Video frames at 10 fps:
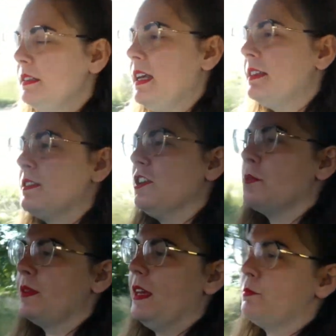tents
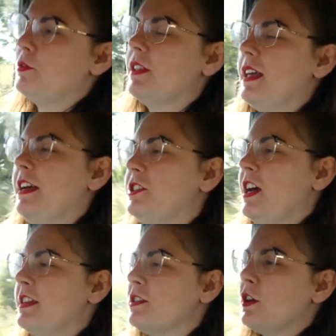up, they'd bring their
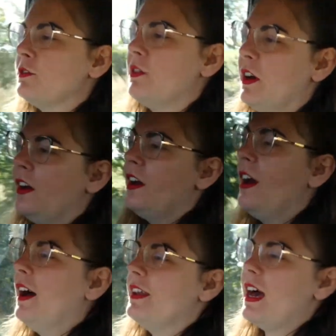chairs over
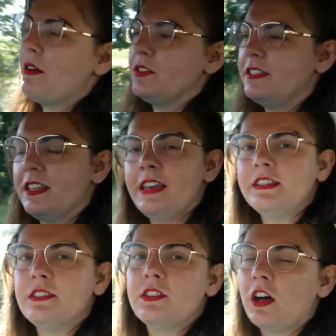and have a sit
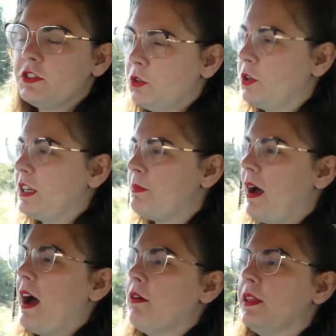and start talking
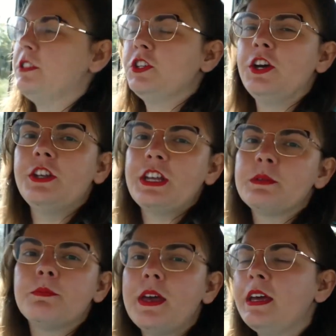about how their journey
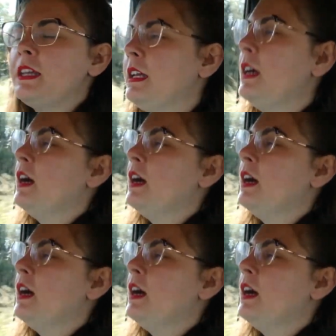had been,